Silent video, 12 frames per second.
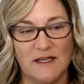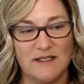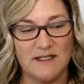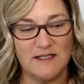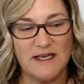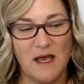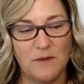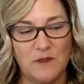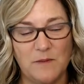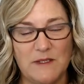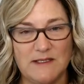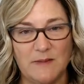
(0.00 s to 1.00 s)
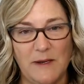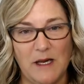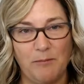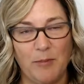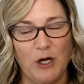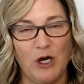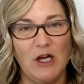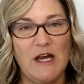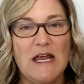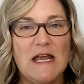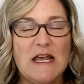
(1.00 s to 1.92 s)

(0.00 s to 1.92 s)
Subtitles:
Like, sit down with a piece of paper,